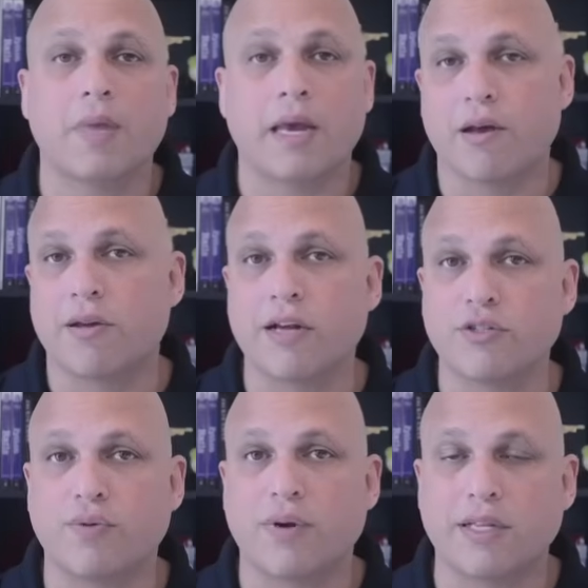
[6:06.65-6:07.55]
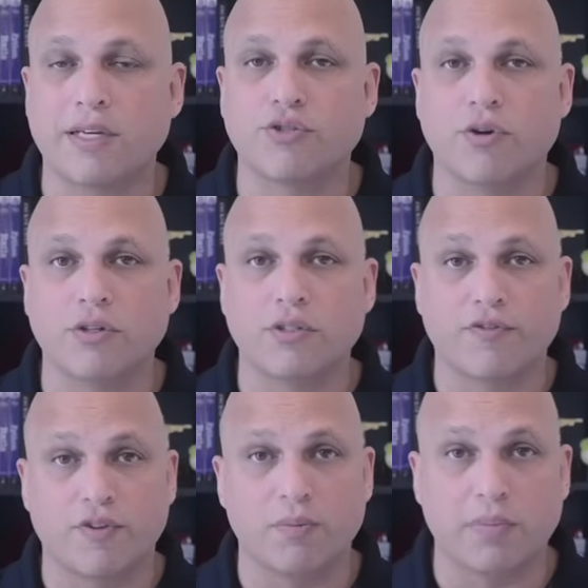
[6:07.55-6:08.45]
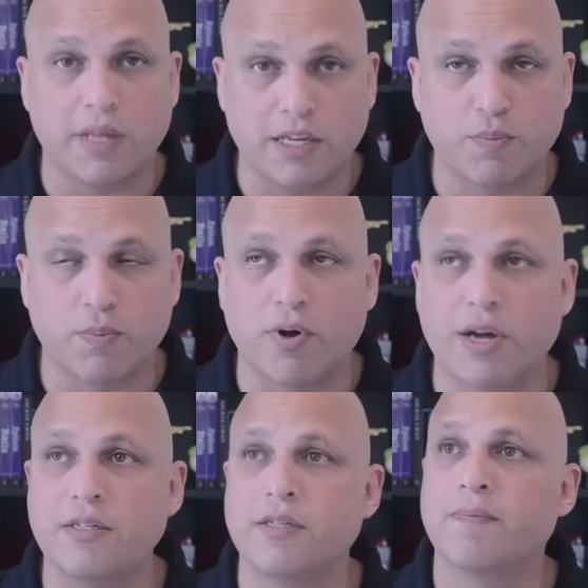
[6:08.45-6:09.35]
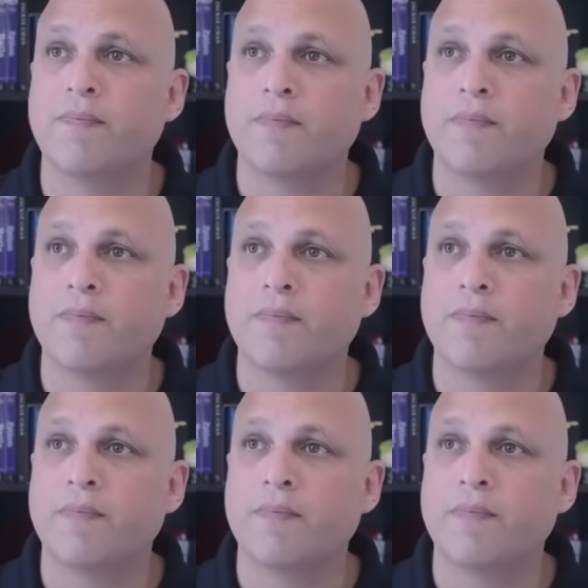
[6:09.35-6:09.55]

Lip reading: and I would like to create a structure from this point,